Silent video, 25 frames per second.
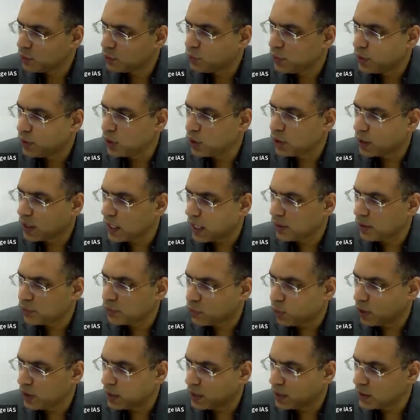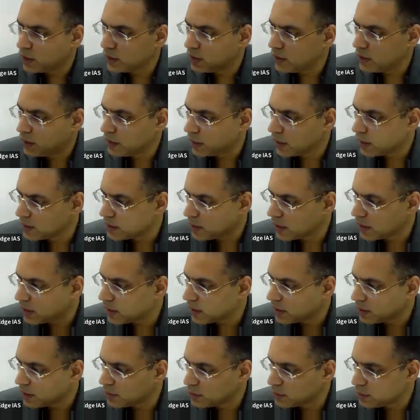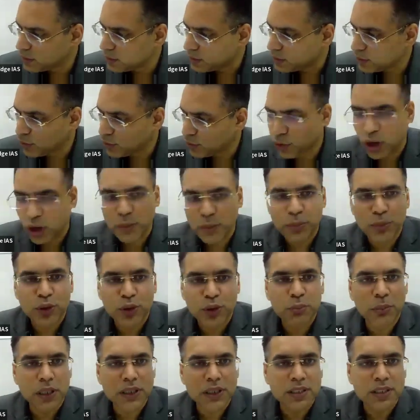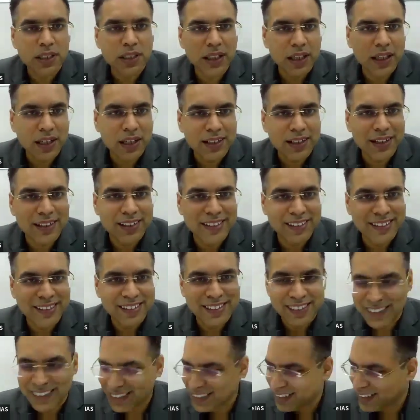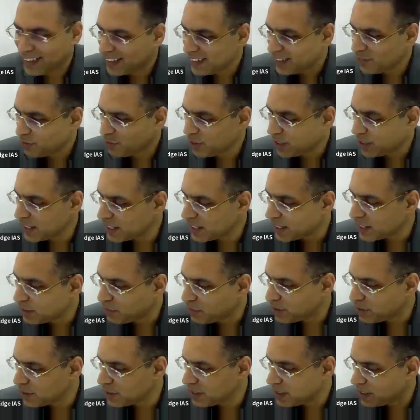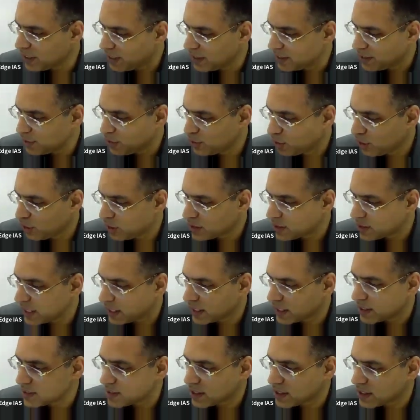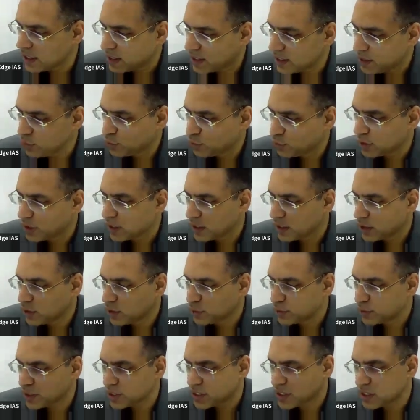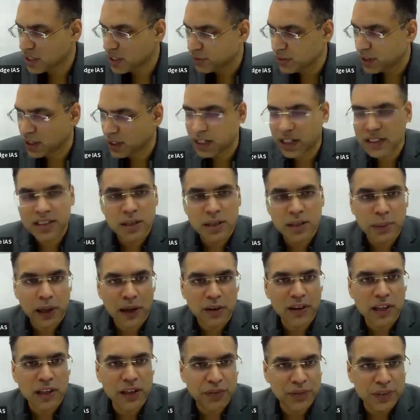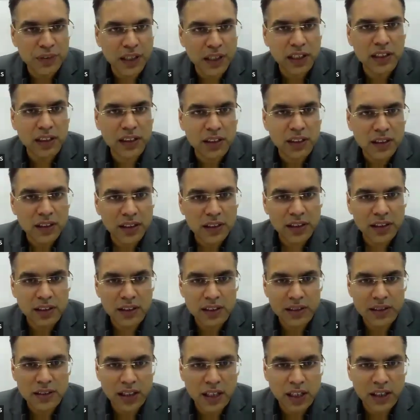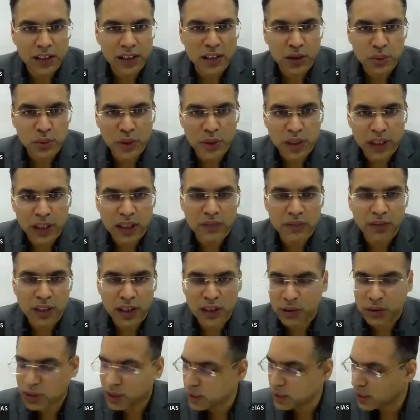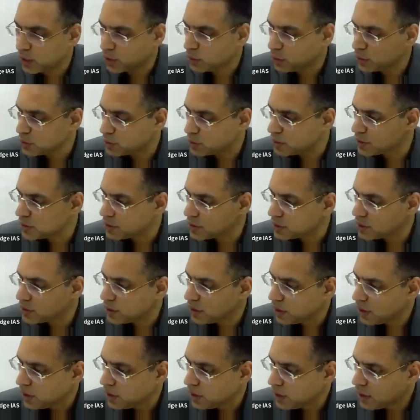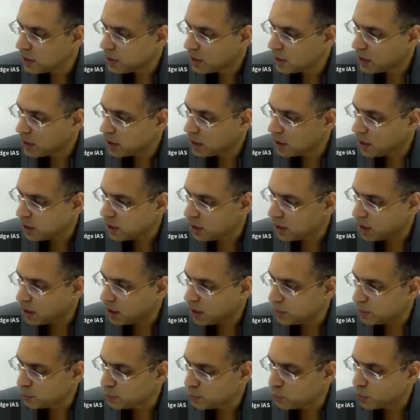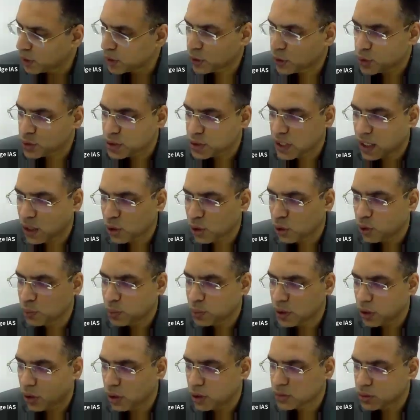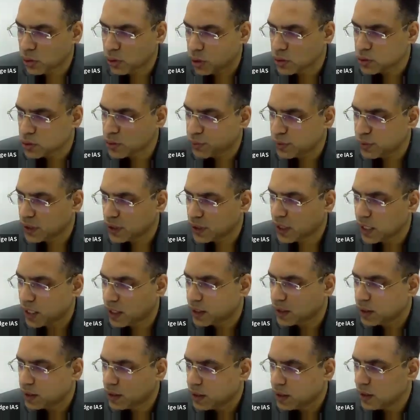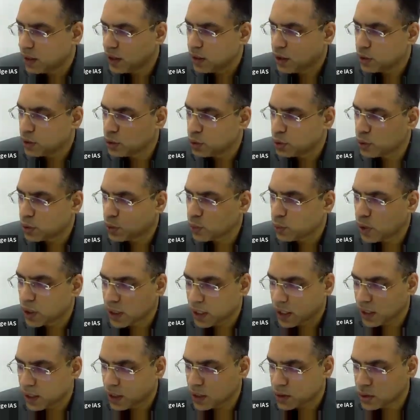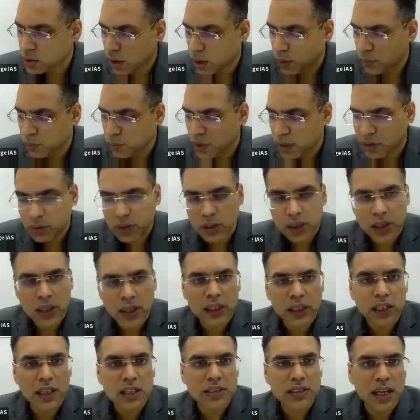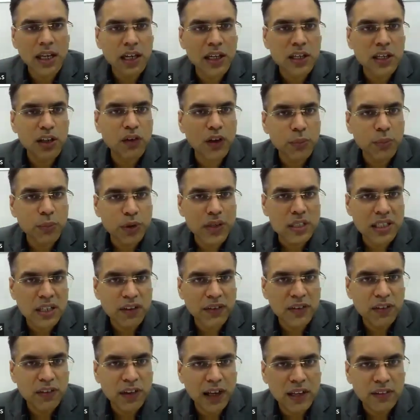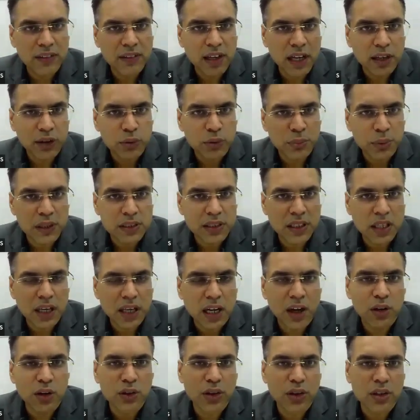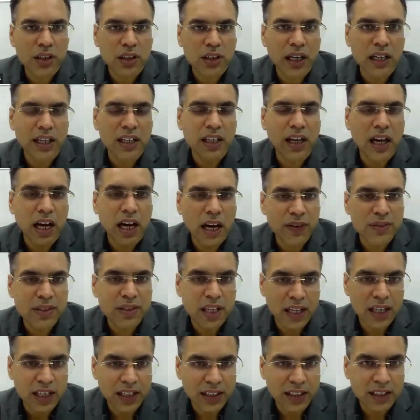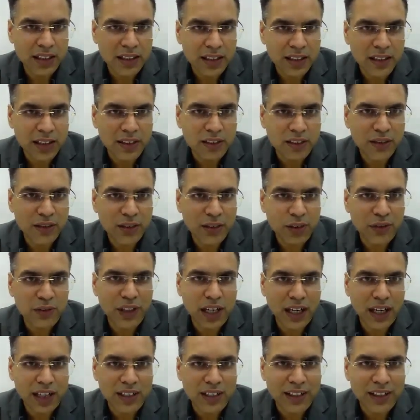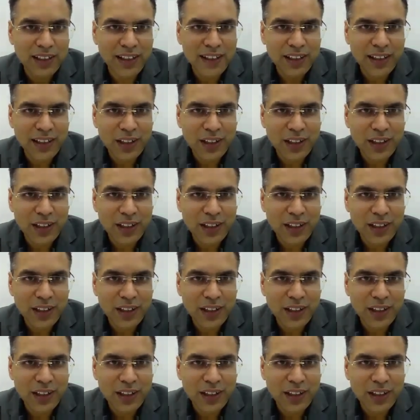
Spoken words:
you filled your DAF quite intelligently. You've not put much there. One area we did not check is nutrition awareness and powerlifting. These are another two areas where you can get questions. One question I always also feel that you are working in a job where you are getting a salary of 1.75 lakh rupees and now you are getting a half salary, of that.